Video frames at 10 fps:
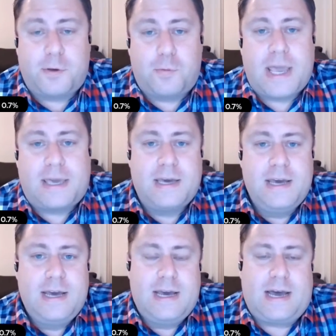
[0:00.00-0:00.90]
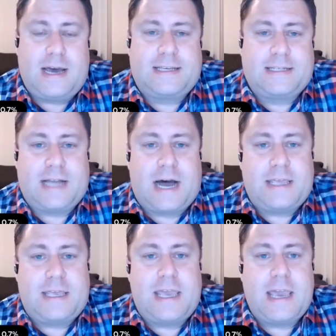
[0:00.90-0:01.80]
for the week to
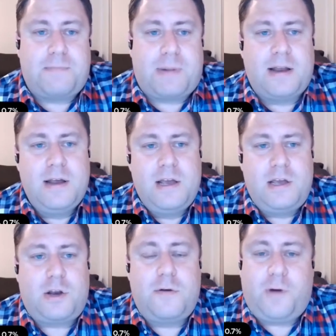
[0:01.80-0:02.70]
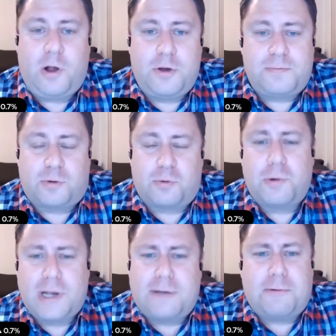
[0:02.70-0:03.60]
start the year, but volumes are
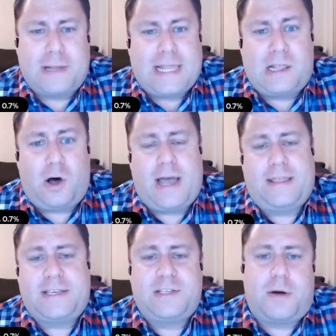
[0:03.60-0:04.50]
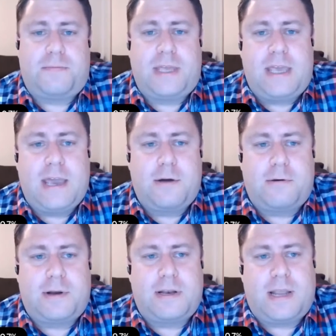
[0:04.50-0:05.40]
really, really light at this time of the
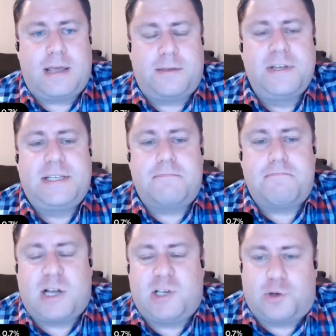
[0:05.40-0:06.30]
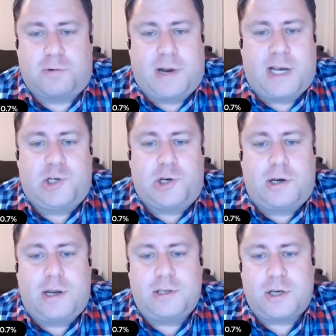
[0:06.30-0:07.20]
year, and there isn't much
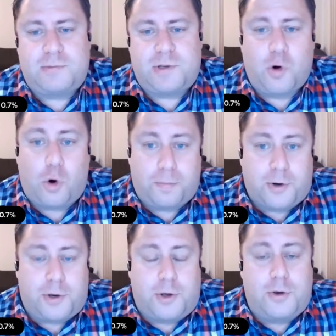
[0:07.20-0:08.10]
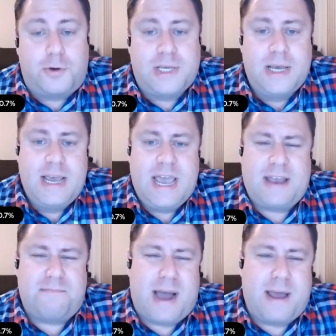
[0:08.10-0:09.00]
direction in terms of corporate news
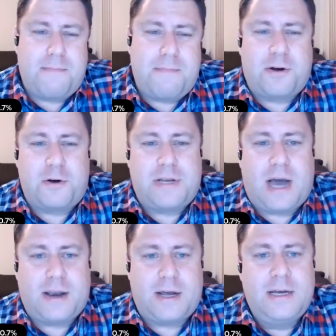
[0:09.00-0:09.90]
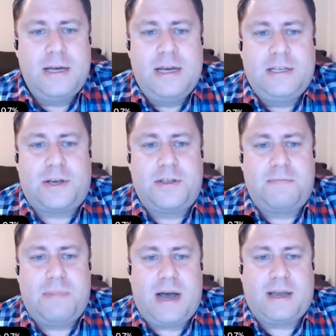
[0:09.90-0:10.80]
and macro data. So
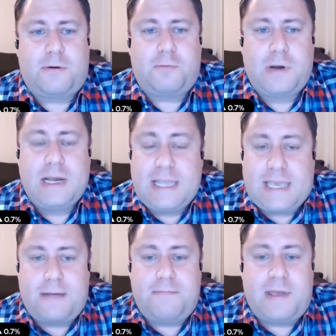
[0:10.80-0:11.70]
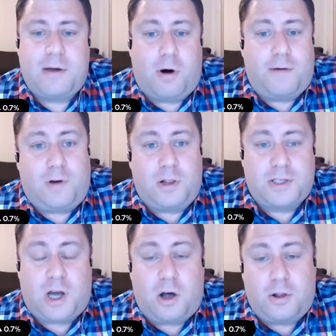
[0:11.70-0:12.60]
the market really can be quite
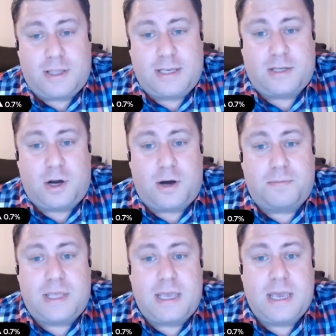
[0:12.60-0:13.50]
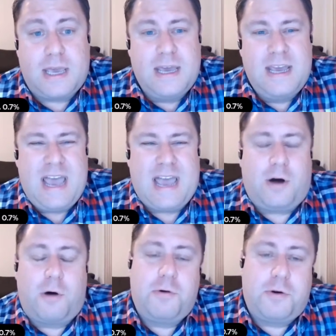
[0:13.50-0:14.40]
volatile at this time of the year,
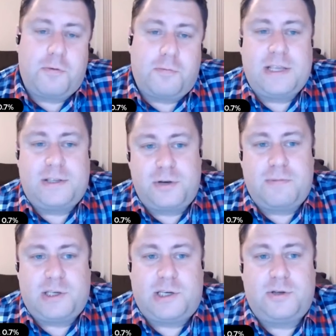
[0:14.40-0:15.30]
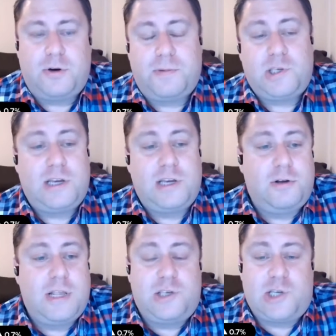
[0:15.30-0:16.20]
and I wouldn't read too much into it. But
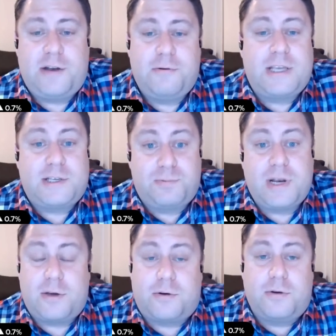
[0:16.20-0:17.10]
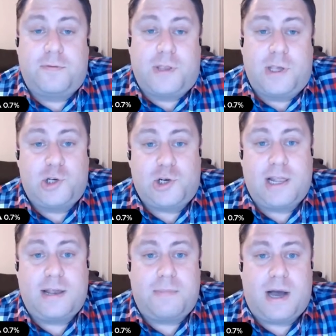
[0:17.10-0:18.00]
generally, January is pretty good for the
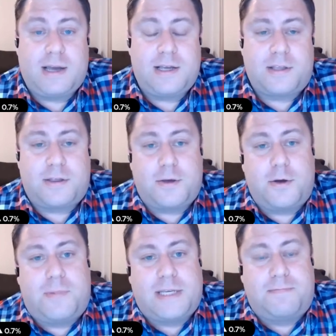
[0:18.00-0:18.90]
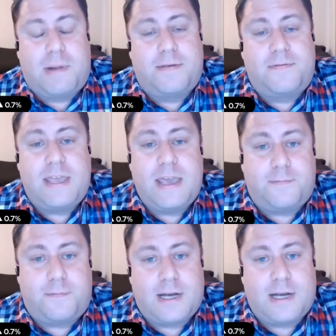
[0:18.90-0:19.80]
Australian market. It's the third best month of the
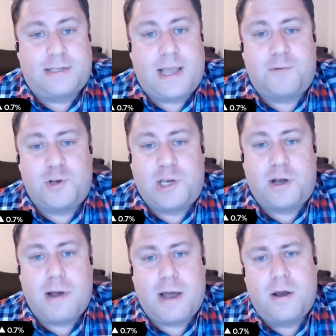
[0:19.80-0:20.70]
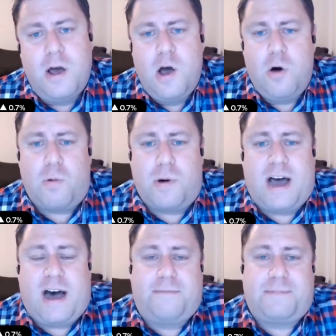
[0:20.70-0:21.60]
year for us, averaging around
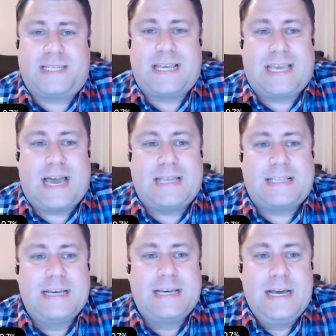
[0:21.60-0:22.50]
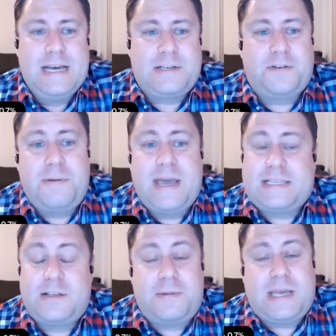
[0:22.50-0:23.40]
1.5% gains. So for me,
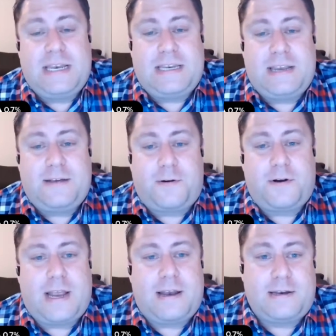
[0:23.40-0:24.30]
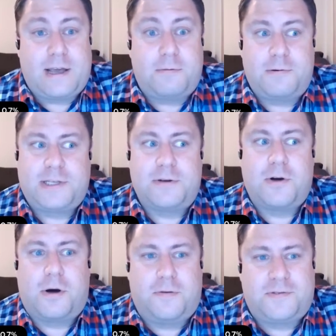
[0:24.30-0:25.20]
it's a little bit indifferent, and we've still
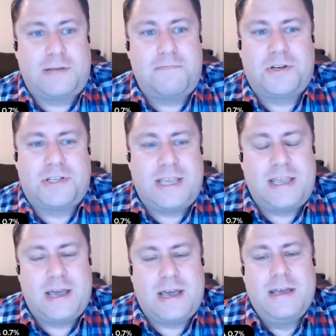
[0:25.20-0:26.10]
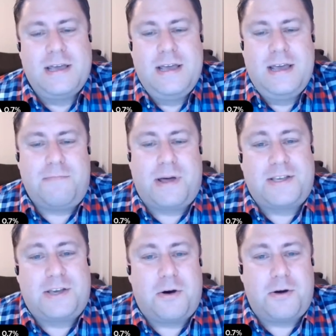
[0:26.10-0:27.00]
got obviously most of the
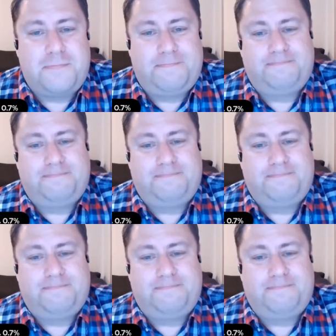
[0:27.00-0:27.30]
month to go.